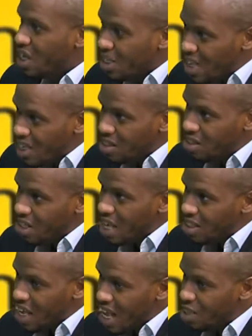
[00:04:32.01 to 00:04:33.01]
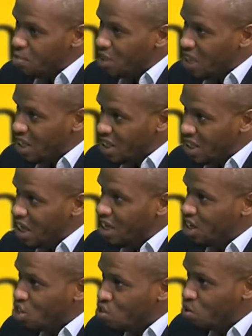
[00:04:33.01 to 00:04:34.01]
That's the aspect I think that
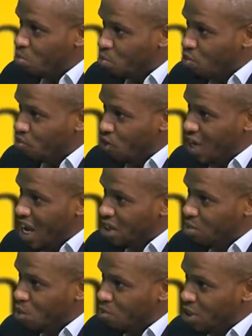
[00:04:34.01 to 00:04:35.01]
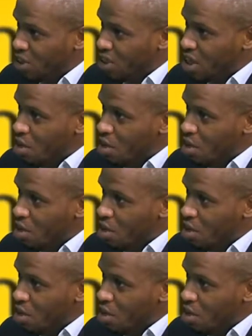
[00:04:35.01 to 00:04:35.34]
they need to improve on at the moment.